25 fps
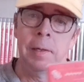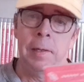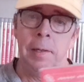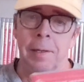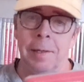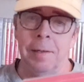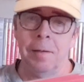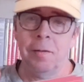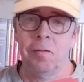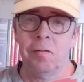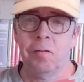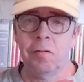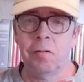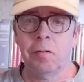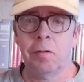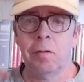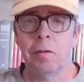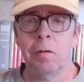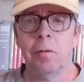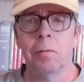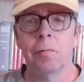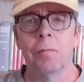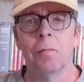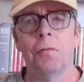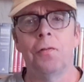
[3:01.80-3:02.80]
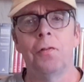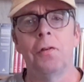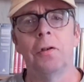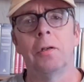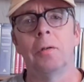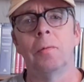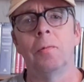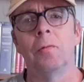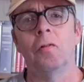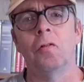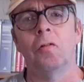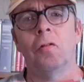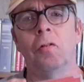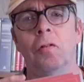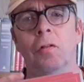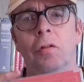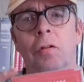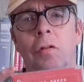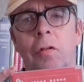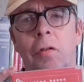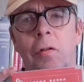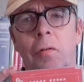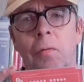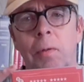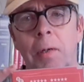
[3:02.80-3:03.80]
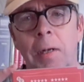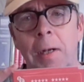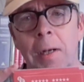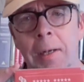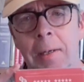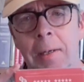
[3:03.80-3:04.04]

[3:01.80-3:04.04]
Now, this is a long film. It's 3